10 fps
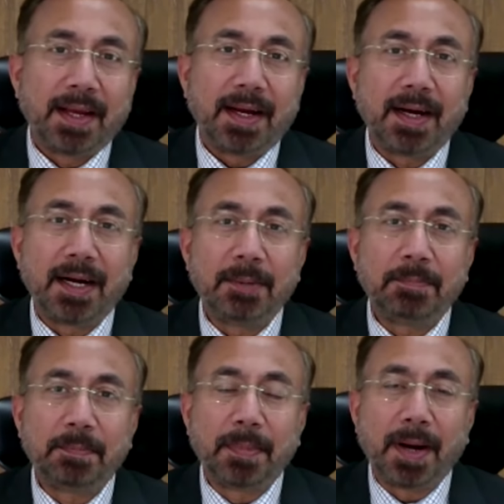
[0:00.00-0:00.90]
Uh,
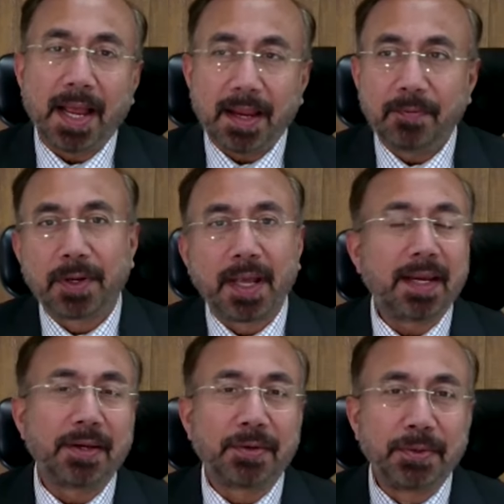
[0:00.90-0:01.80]
I would like
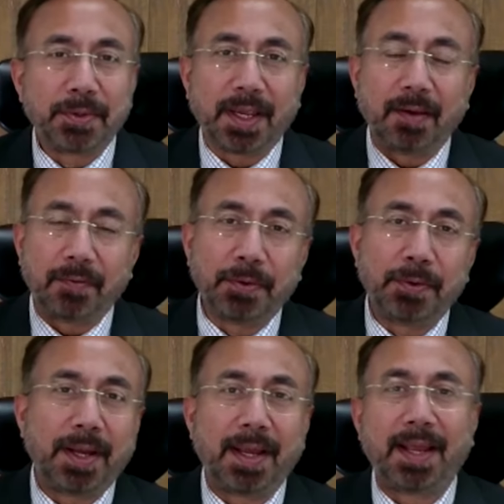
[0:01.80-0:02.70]
to give you
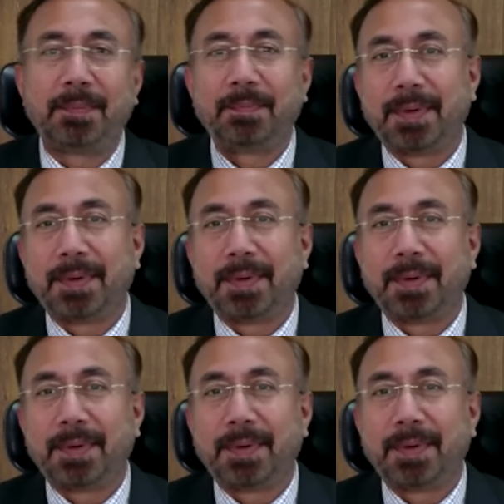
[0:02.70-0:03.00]
a